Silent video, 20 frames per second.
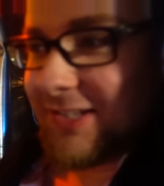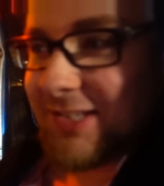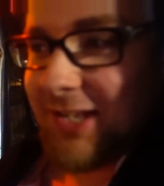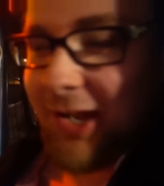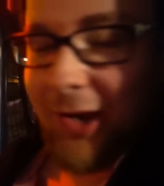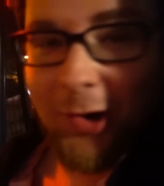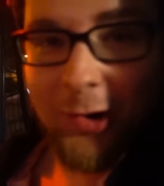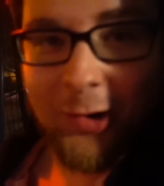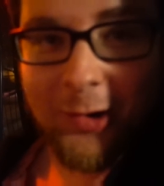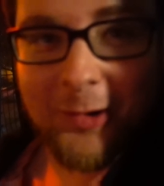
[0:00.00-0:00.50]

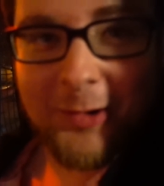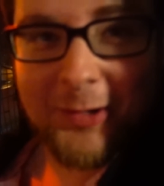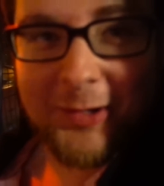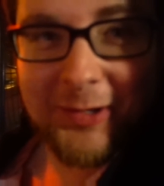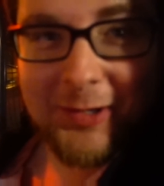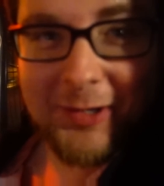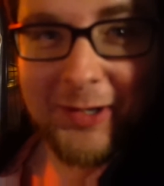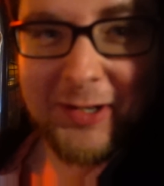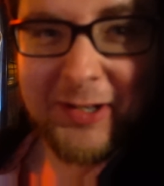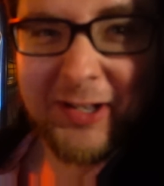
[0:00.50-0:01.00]
So,
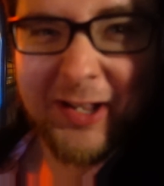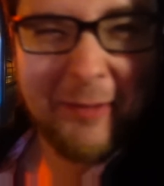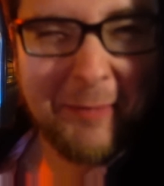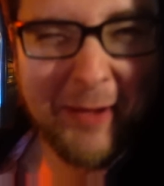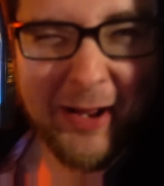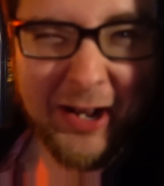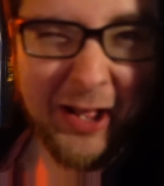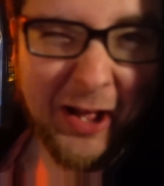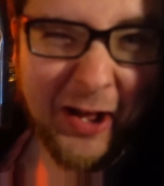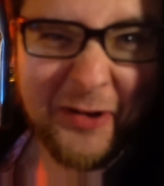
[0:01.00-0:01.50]

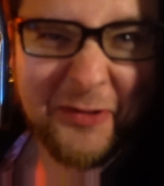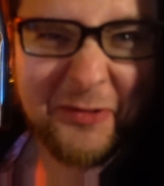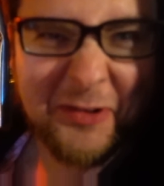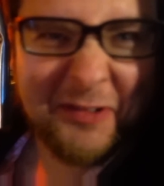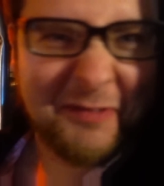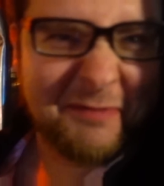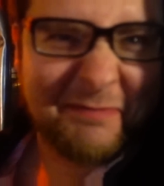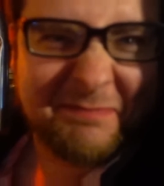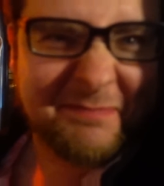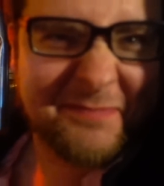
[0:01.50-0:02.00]
about a
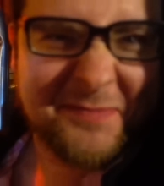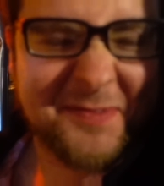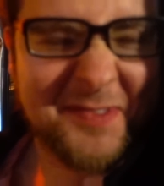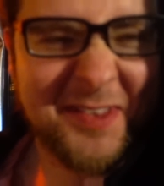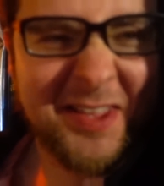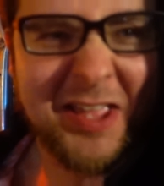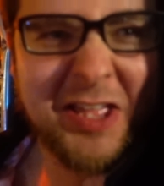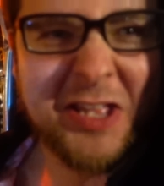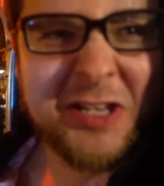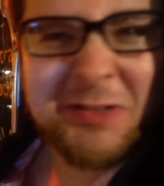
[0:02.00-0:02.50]

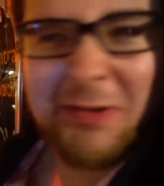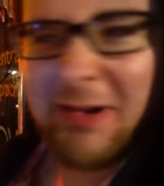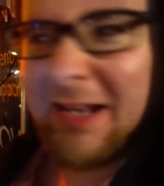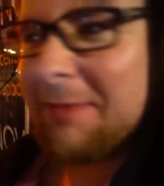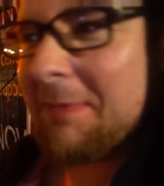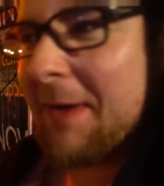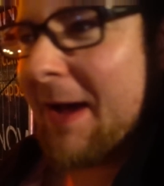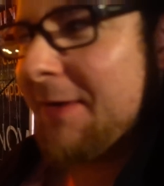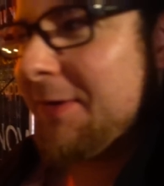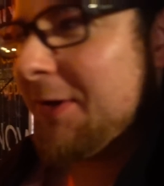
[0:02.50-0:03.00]

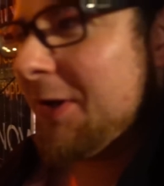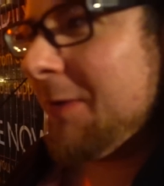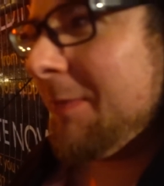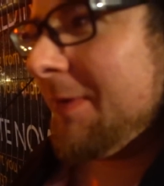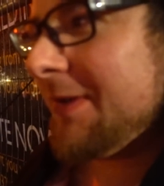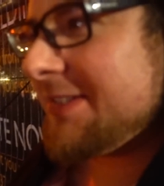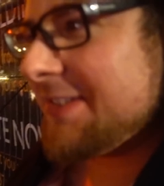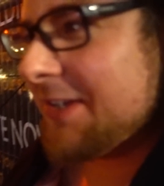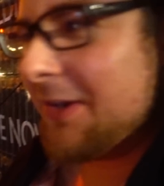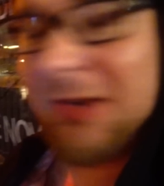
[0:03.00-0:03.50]
120-pound
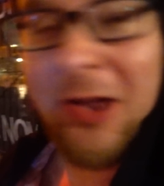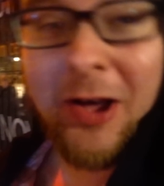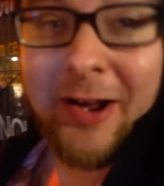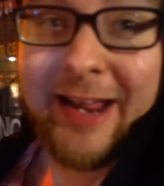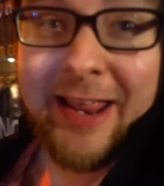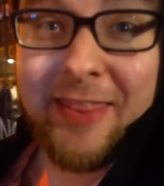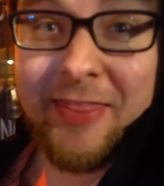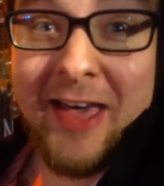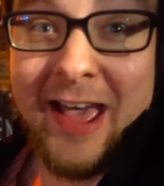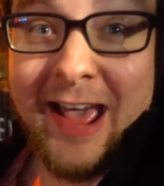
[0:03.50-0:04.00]
Uber, so not
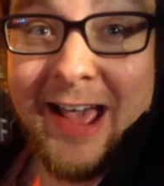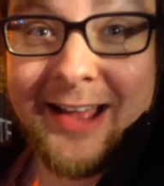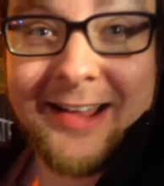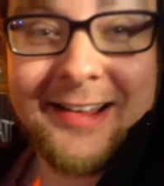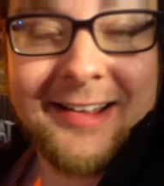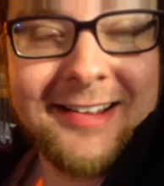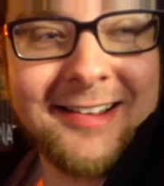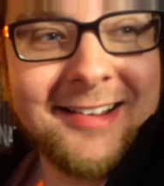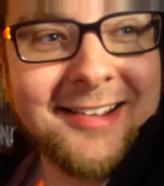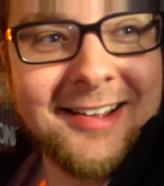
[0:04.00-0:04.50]
getting that.